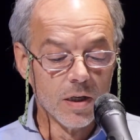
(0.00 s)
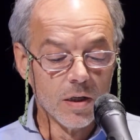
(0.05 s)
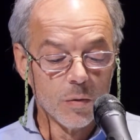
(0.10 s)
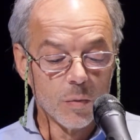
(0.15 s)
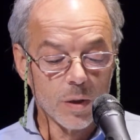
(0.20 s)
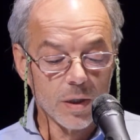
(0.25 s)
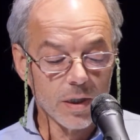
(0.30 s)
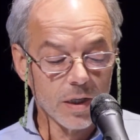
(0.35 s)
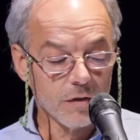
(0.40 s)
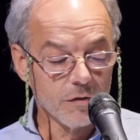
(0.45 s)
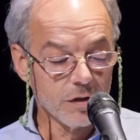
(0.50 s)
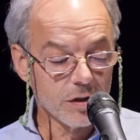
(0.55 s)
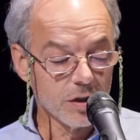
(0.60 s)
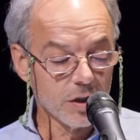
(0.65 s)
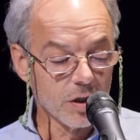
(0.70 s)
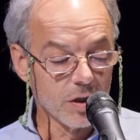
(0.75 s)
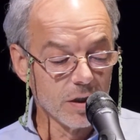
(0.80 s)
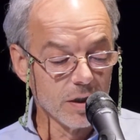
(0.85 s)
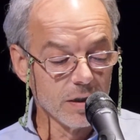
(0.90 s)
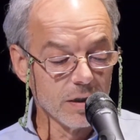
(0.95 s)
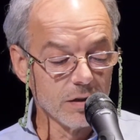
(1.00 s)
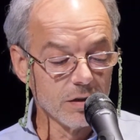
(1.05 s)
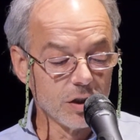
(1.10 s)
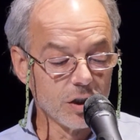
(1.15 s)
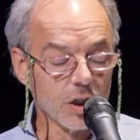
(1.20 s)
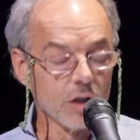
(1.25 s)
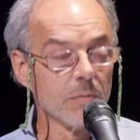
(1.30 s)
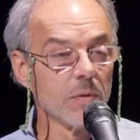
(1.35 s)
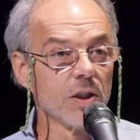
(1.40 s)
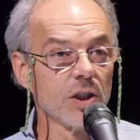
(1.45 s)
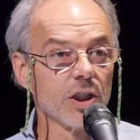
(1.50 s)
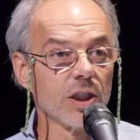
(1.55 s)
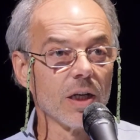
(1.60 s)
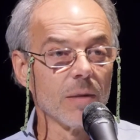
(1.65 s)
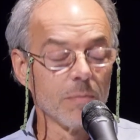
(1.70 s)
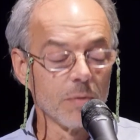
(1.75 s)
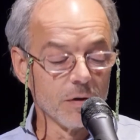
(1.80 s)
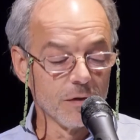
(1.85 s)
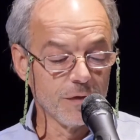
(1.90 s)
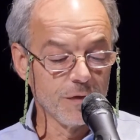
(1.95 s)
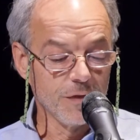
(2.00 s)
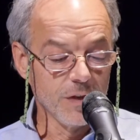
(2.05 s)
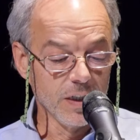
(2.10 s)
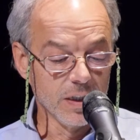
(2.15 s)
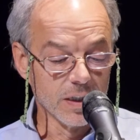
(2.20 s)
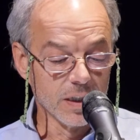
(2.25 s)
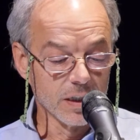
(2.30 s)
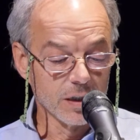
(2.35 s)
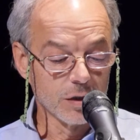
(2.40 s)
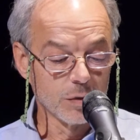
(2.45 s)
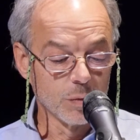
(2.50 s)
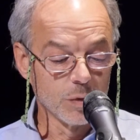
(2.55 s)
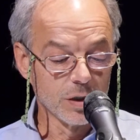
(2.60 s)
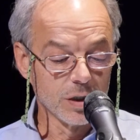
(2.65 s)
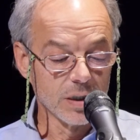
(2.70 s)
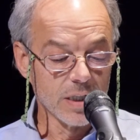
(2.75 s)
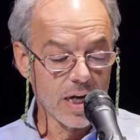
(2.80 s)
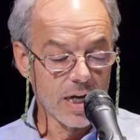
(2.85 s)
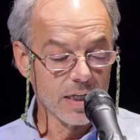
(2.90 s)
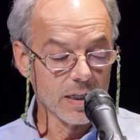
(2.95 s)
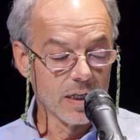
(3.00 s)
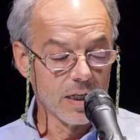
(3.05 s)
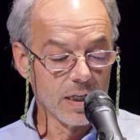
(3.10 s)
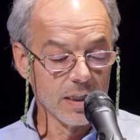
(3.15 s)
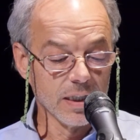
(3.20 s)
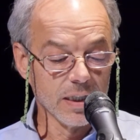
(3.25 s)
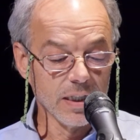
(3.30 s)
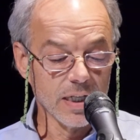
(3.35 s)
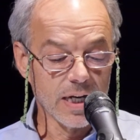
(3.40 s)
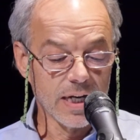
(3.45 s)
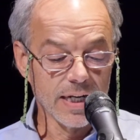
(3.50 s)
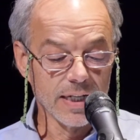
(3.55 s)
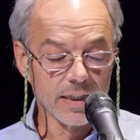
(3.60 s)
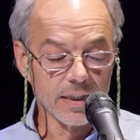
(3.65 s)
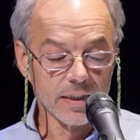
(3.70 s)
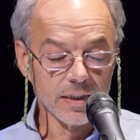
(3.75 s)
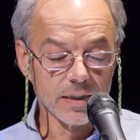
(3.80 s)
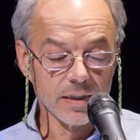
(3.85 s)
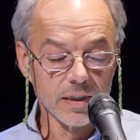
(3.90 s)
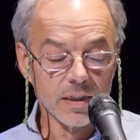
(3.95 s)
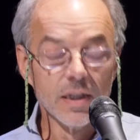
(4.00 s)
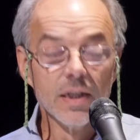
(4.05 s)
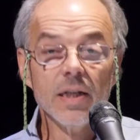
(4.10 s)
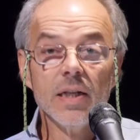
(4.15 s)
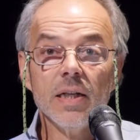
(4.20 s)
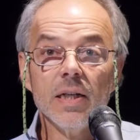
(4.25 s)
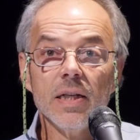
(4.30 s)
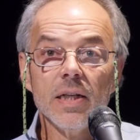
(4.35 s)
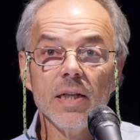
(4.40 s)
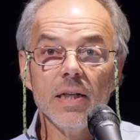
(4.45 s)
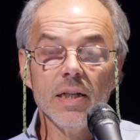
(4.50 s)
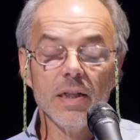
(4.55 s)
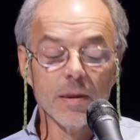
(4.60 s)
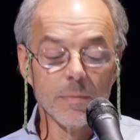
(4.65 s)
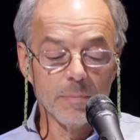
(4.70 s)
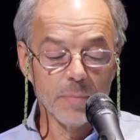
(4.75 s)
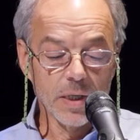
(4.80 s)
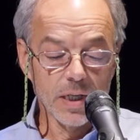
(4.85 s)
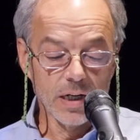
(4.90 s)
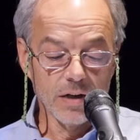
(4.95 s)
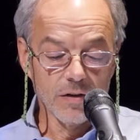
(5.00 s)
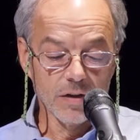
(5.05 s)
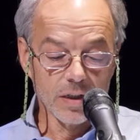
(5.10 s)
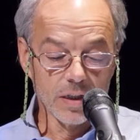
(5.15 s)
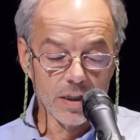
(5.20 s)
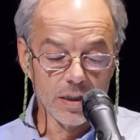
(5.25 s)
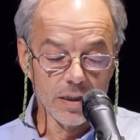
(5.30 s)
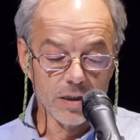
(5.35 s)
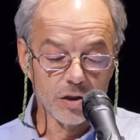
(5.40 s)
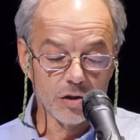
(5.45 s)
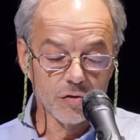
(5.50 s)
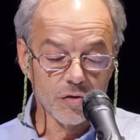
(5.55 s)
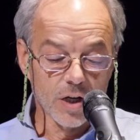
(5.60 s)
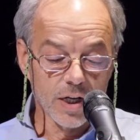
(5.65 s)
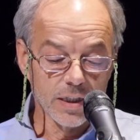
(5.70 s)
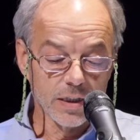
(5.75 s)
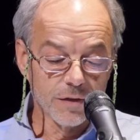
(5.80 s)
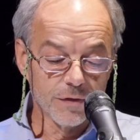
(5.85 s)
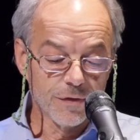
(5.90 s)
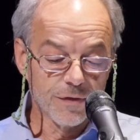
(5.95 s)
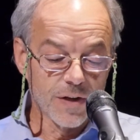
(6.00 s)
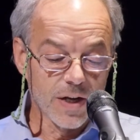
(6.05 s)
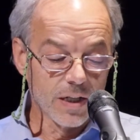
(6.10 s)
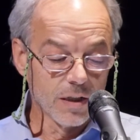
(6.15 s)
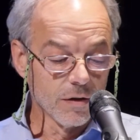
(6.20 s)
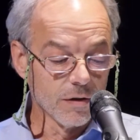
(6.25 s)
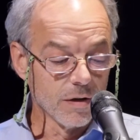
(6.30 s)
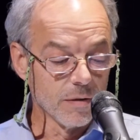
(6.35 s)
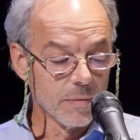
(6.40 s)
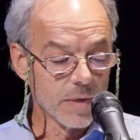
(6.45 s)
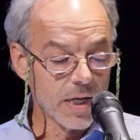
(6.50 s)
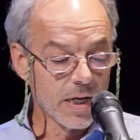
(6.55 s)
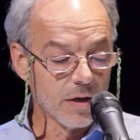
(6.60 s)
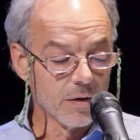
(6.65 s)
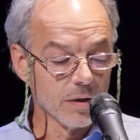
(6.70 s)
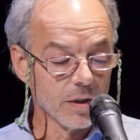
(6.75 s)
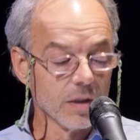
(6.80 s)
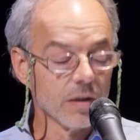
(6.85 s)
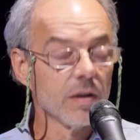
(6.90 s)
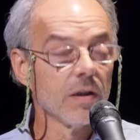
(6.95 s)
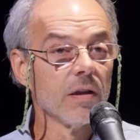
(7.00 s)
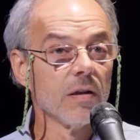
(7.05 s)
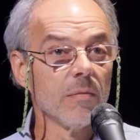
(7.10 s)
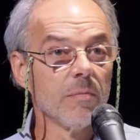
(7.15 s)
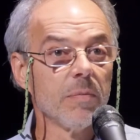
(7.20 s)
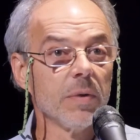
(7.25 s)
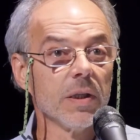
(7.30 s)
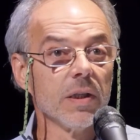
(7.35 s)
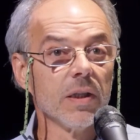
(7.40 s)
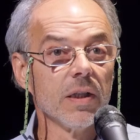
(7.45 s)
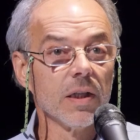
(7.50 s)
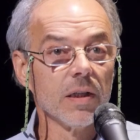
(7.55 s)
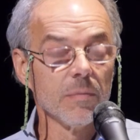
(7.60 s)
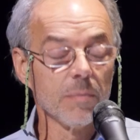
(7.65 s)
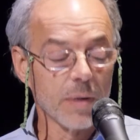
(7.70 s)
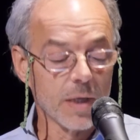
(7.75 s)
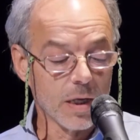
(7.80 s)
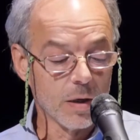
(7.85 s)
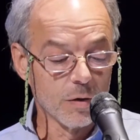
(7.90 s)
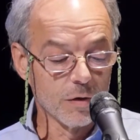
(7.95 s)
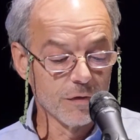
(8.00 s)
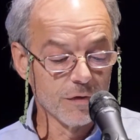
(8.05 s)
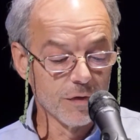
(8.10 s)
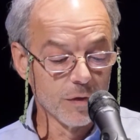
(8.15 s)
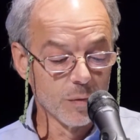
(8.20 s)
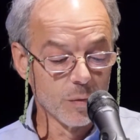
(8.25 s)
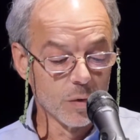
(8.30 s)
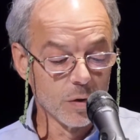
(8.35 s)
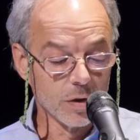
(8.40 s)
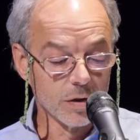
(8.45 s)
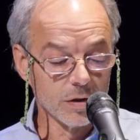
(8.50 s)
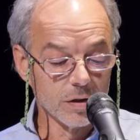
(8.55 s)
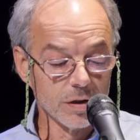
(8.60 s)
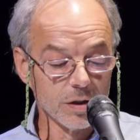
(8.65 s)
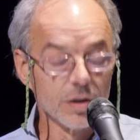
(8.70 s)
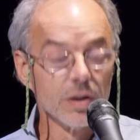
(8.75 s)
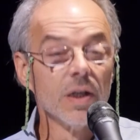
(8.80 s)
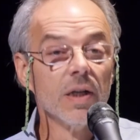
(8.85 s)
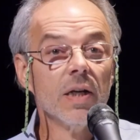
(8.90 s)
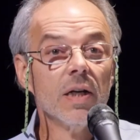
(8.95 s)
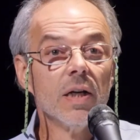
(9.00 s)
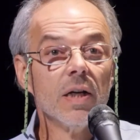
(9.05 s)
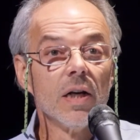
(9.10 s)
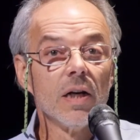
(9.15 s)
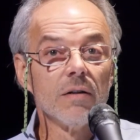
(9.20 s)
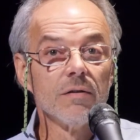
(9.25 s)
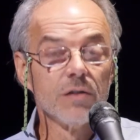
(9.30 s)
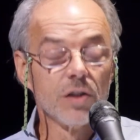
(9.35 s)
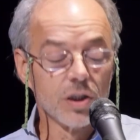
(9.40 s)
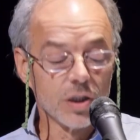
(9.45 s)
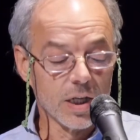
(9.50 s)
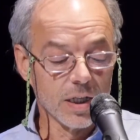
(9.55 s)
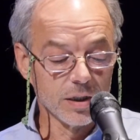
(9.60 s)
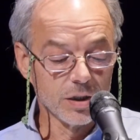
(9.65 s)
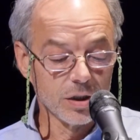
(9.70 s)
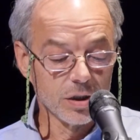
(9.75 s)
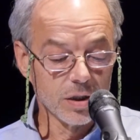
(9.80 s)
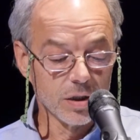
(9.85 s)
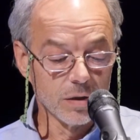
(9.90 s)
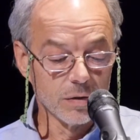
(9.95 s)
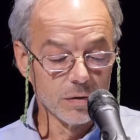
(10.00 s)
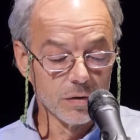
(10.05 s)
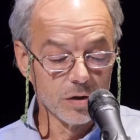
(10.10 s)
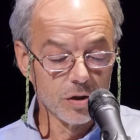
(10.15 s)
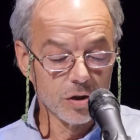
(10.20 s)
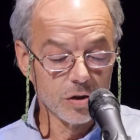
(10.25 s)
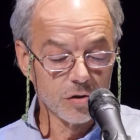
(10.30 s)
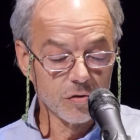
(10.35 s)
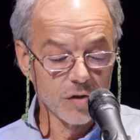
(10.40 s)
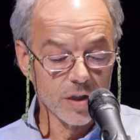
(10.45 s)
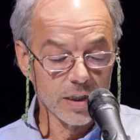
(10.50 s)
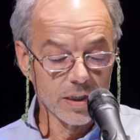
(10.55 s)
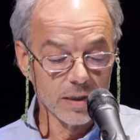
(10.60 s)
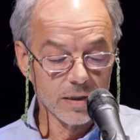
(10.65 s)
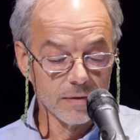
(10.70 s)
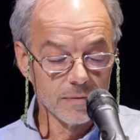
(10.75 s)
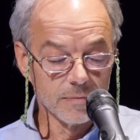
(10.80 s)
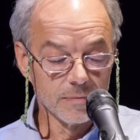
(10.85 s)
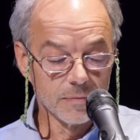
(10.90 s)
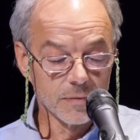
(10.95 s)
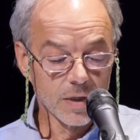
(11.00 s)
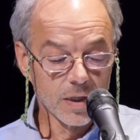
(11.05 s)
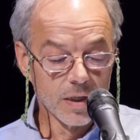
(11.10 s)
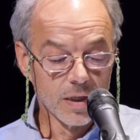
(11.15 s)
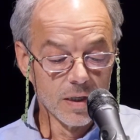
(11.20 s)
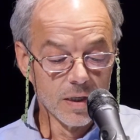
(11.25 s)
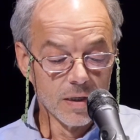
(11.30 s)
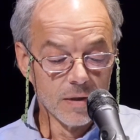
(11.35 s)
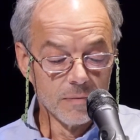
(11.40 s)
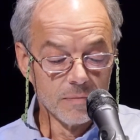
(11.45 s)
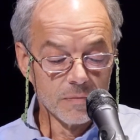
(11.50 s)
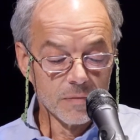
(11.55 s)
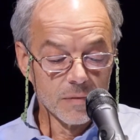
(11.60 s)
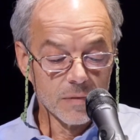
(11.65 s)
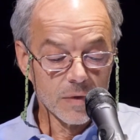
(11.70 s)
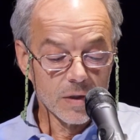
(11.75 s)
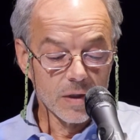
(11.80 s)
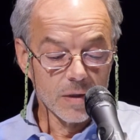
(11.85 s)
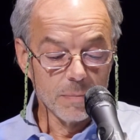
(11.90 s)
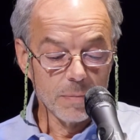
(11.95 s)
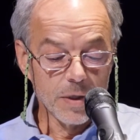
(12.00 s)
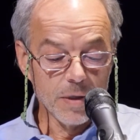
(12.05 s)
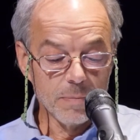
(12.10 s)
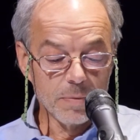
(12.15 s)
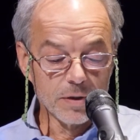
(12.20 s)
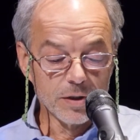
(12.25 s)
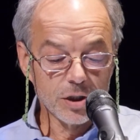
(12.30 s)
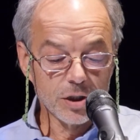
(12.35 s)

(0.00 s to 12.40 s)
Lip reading: When they returned, their German shepherd, Phoenix, was not on the island. He'd apparently tried to follow them out into the big and powerful waters of Johnstone Strait. The people